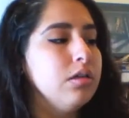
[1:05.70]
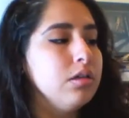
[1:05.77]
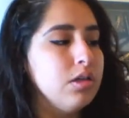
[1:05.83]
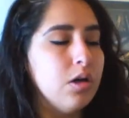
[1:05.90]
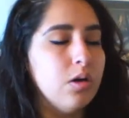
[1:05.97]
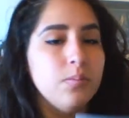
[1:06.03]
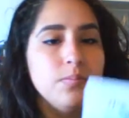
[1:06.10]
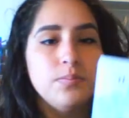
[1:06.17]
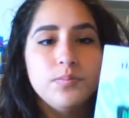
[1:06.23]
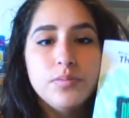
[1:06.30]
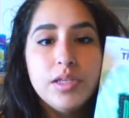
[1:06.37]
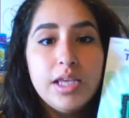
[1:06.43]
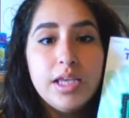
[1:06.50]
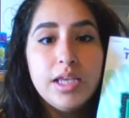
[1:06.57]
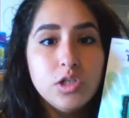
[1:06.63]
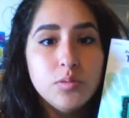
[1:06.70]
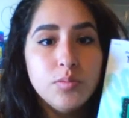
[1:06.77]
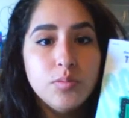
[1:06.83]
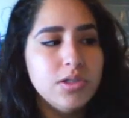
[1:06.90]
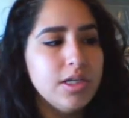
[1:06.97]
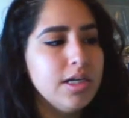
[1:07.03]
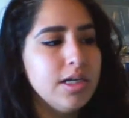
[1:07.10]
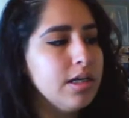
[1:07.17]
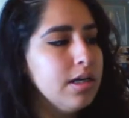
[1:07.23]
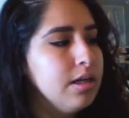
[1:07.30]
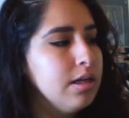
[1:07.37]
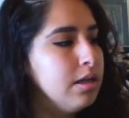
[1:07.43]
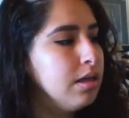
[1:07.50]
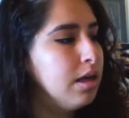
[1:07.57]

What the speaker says: So get your music.